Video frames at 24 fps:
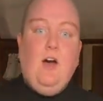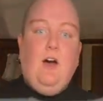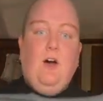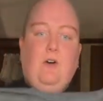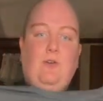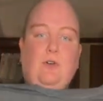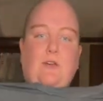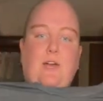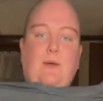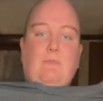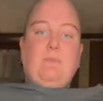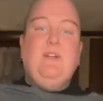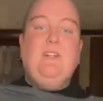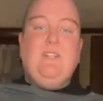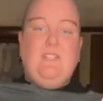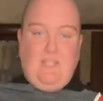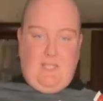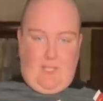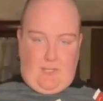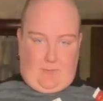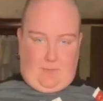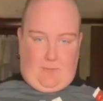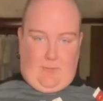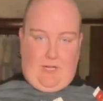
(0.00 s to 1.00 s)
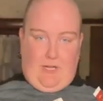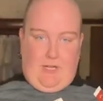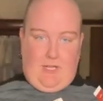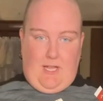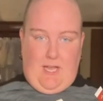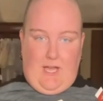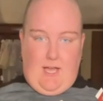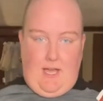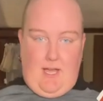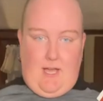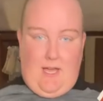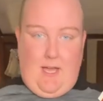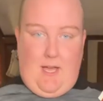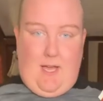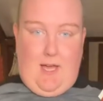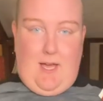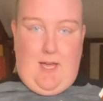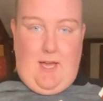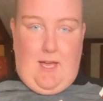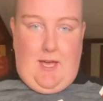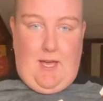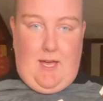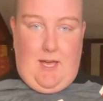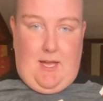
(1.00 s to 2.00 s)
Okay, but it says Monday
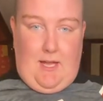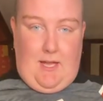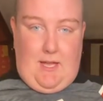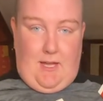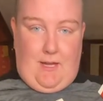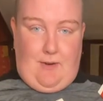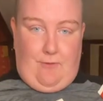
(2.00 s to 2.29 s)
and